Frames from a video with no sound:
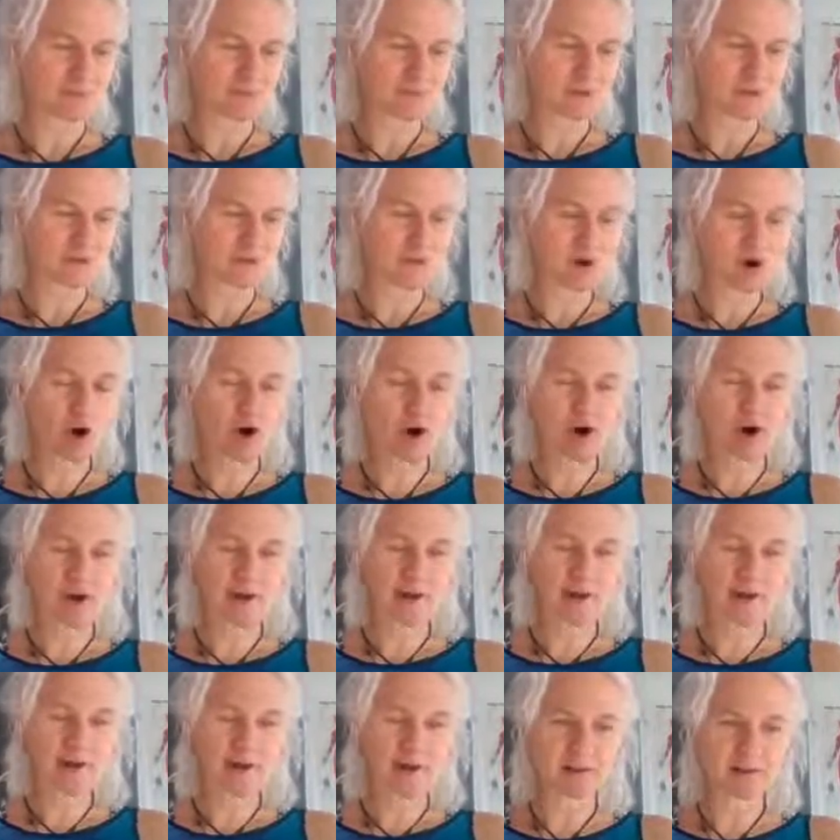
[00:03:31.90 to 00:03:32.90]
So
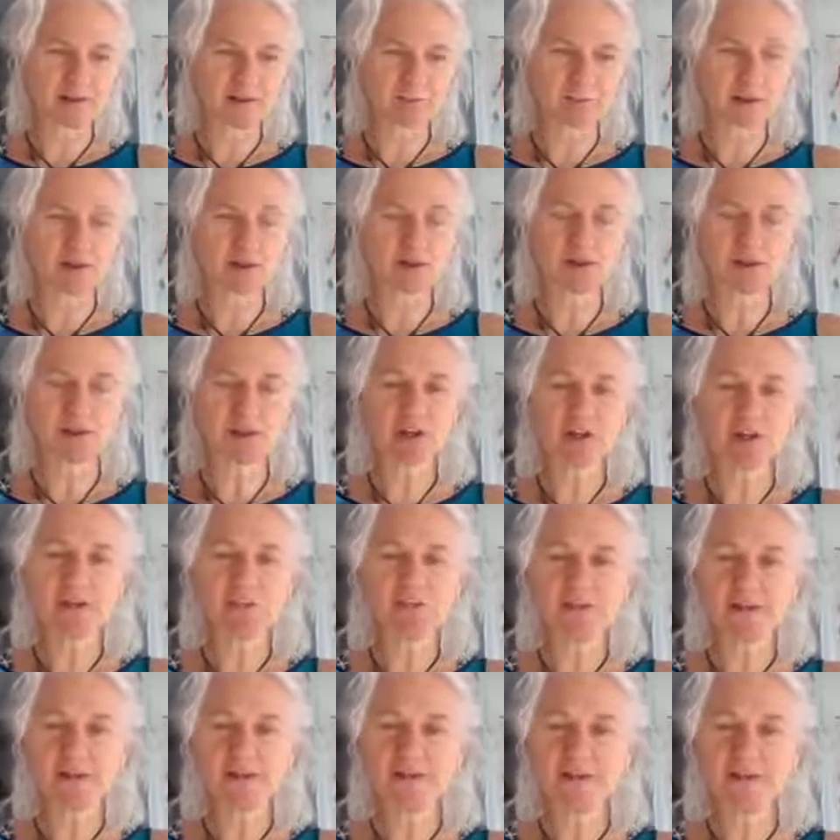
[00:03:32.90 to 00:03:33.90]
iron, when you get your
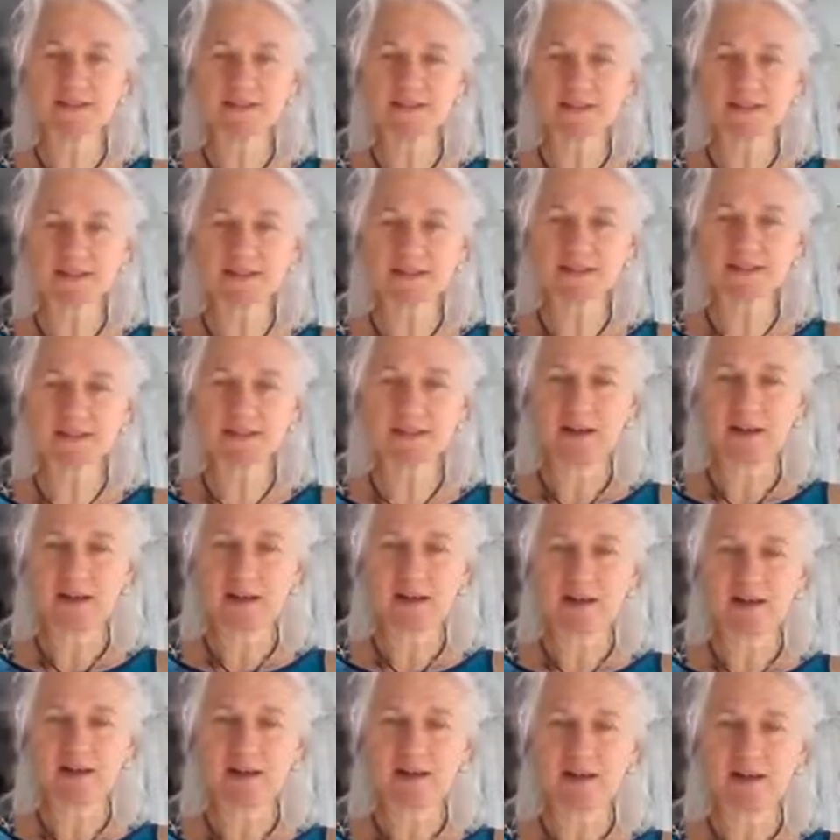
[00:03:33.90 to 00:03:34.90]
bloods done,
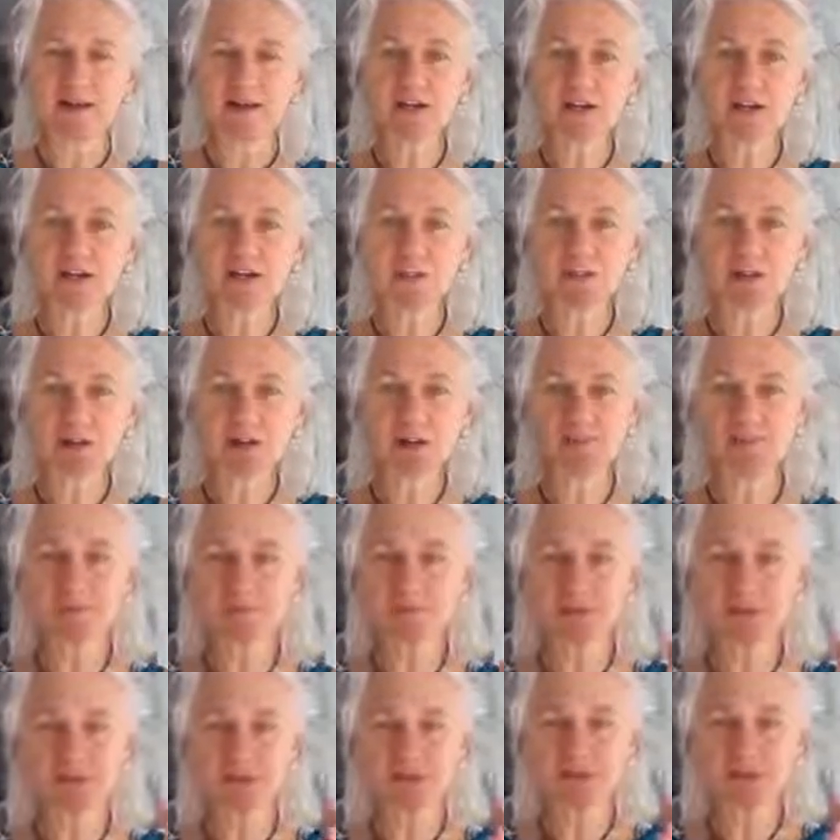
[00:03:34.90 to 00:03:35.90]
your
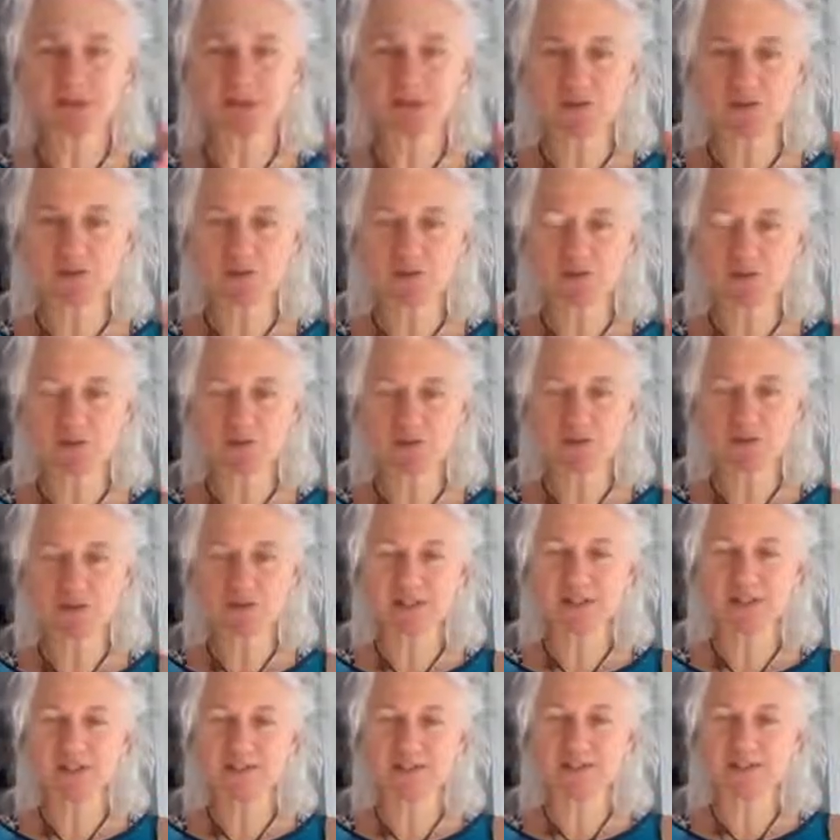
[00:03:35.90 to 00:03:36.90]
hemoglobin, so if they do skin prick
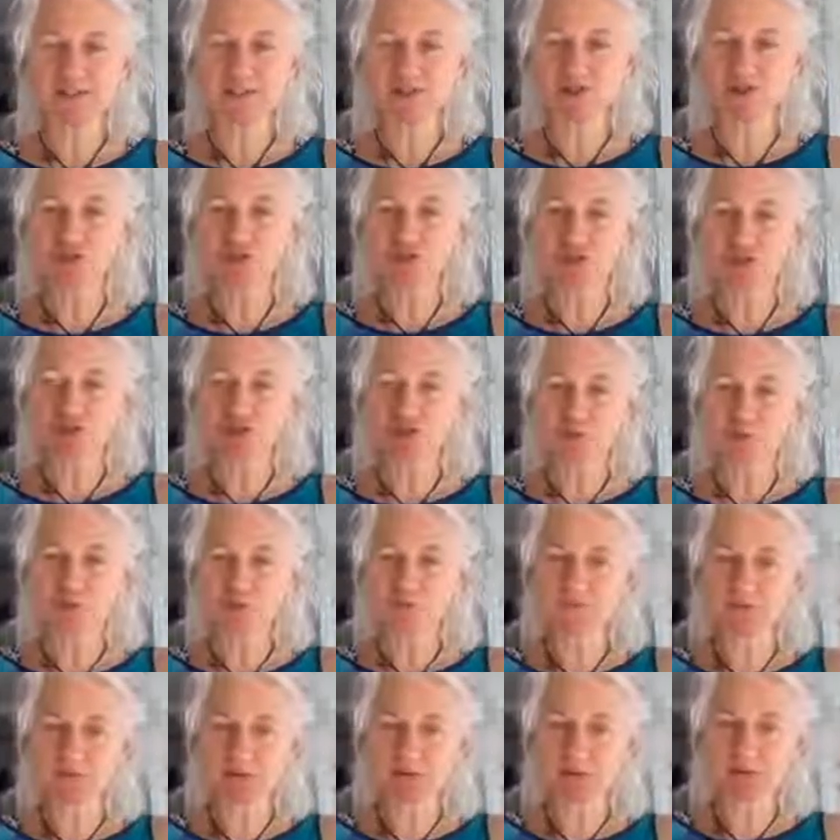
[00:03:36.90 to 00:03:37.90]
tests, that just shows you
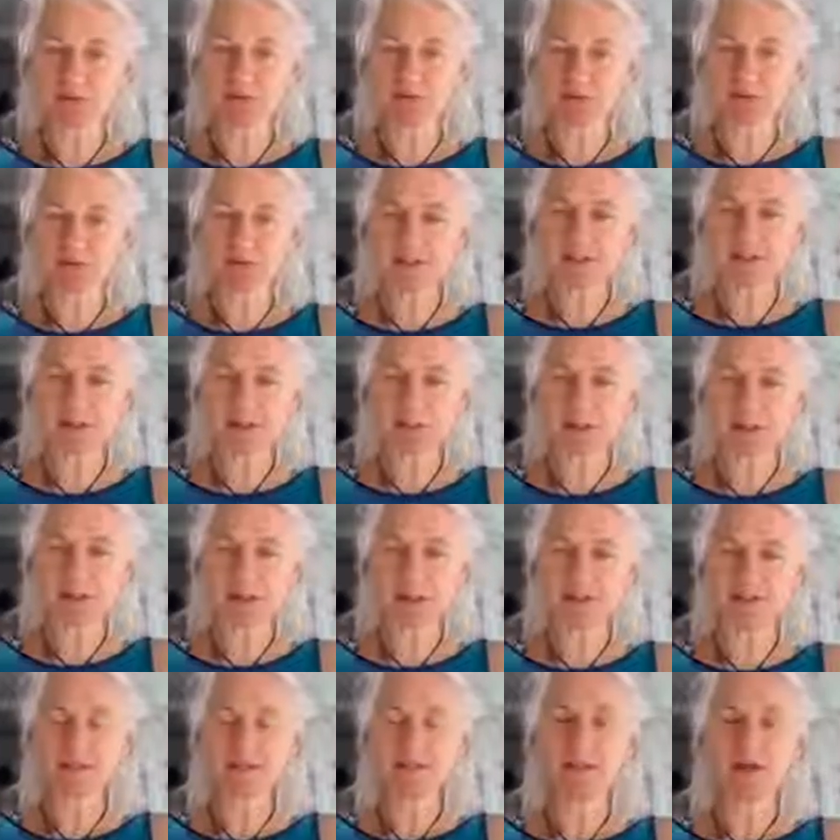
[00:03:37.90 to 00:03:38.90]
what's floating around in your
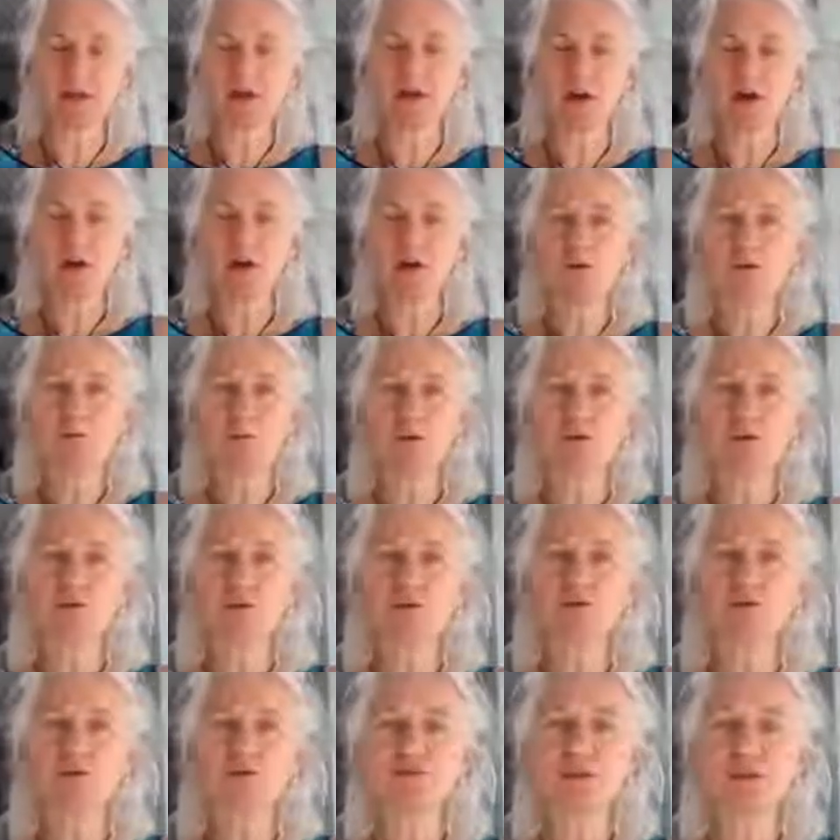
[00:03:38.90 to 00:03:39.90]
blood. When
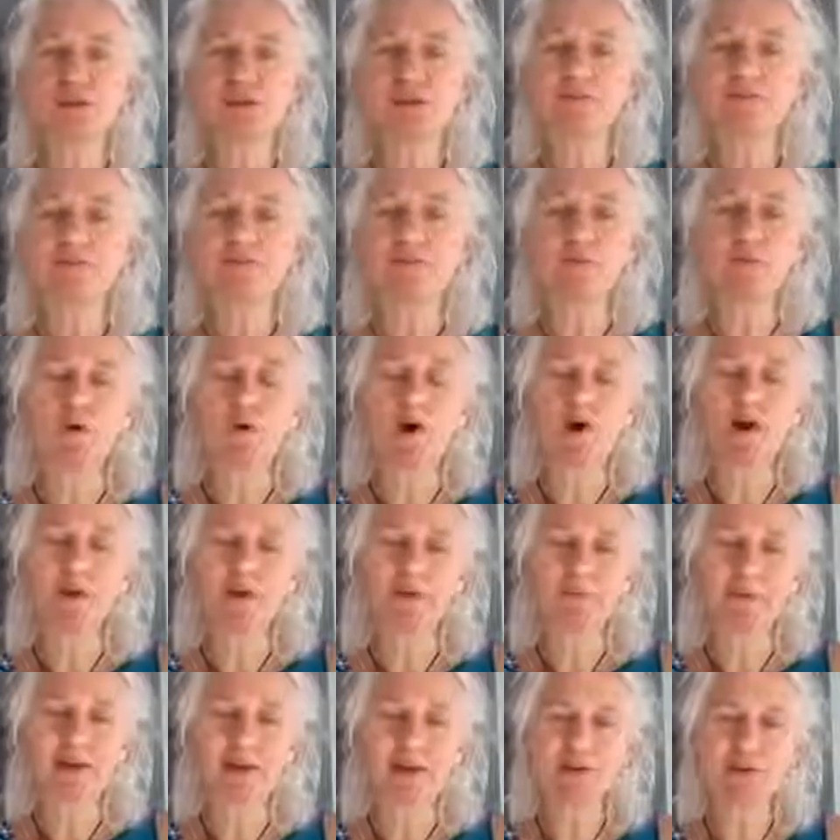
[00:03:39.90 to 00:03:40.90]
you get a full
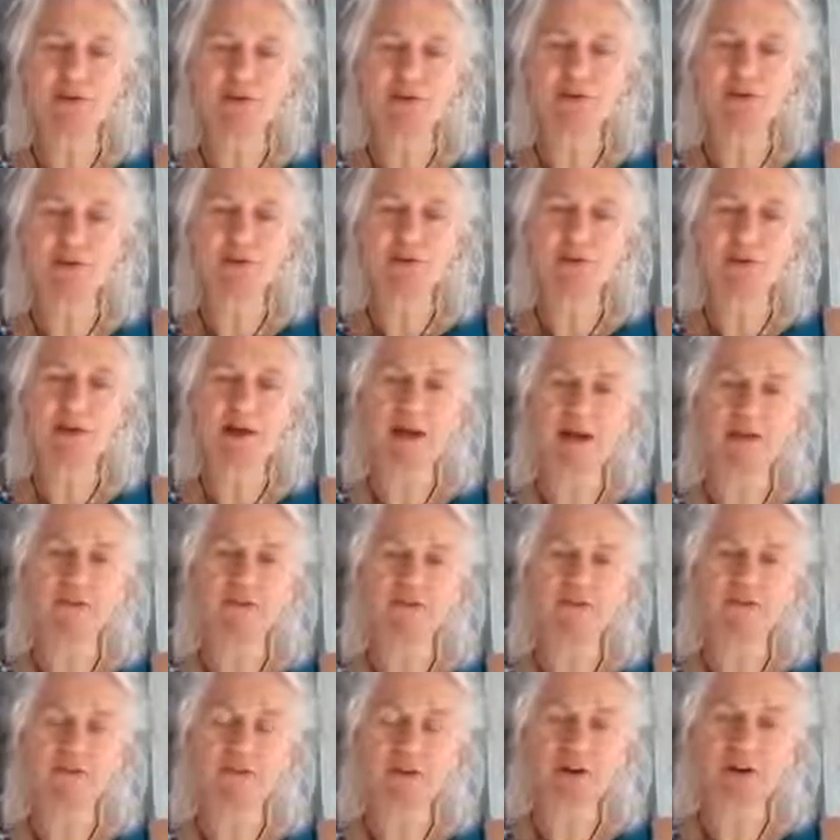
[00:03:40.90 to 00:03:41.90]
iron panel, you'll have
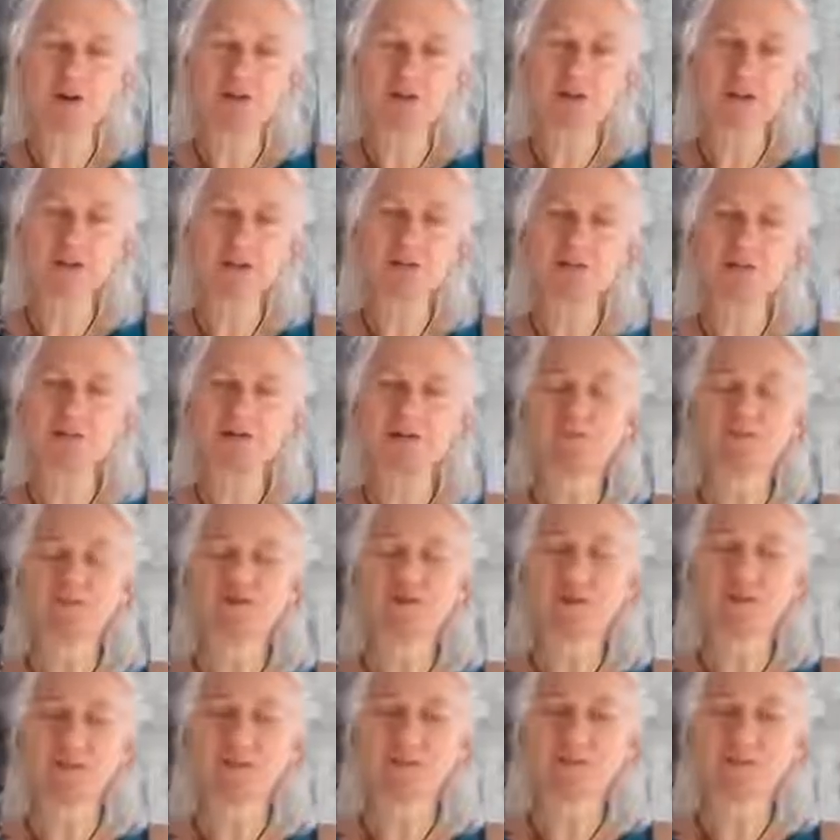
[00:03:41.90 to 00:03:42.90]
ferritin, you'll have
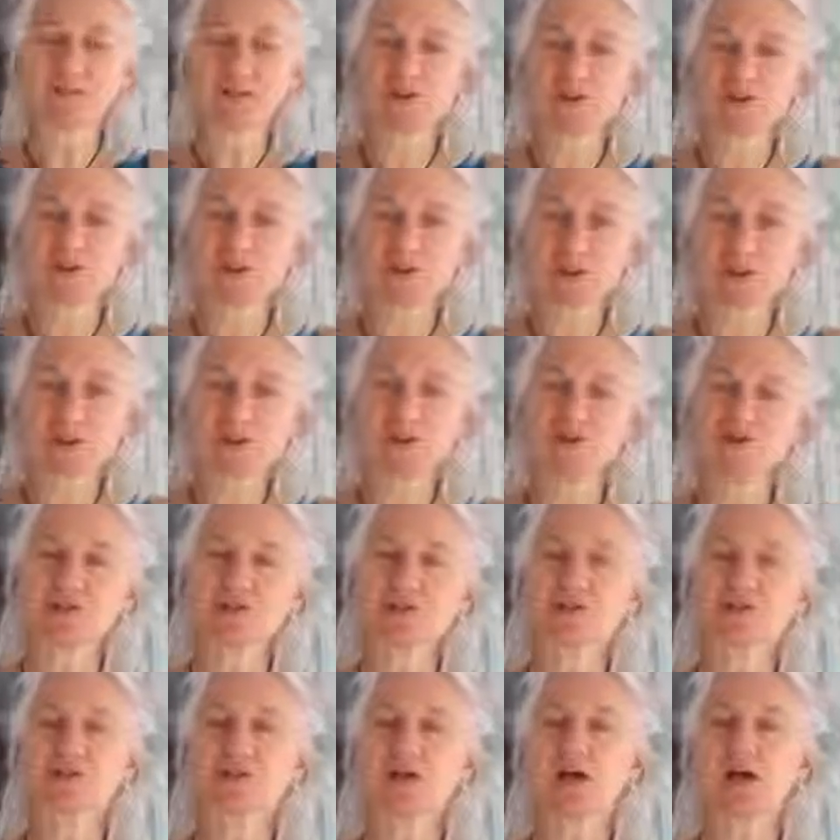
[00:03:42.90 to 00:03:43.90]

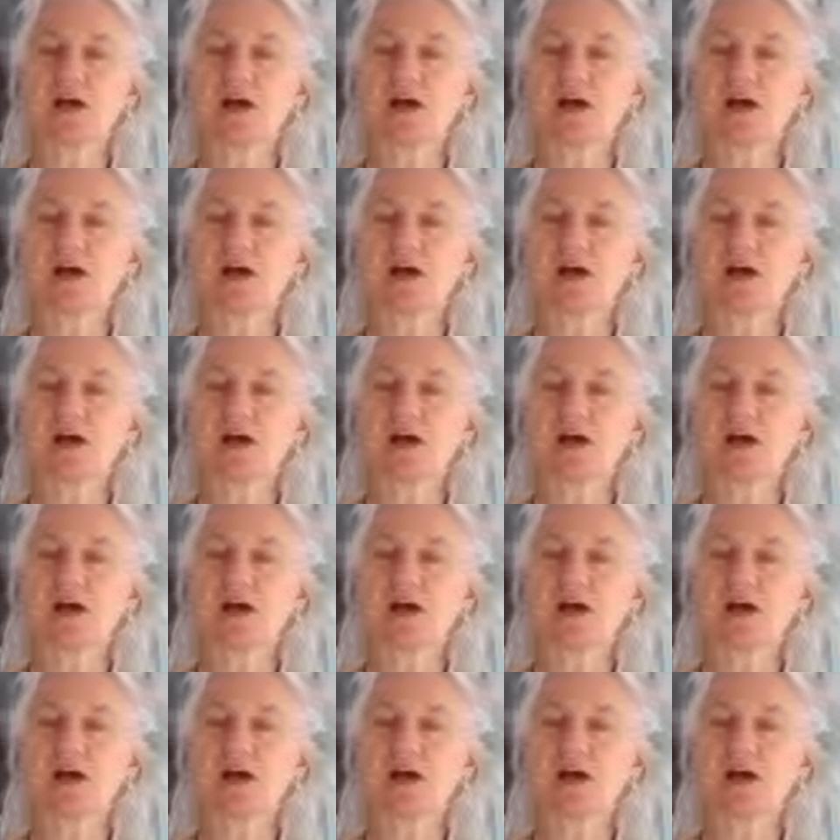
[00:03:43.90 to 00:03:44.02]
transsaturation,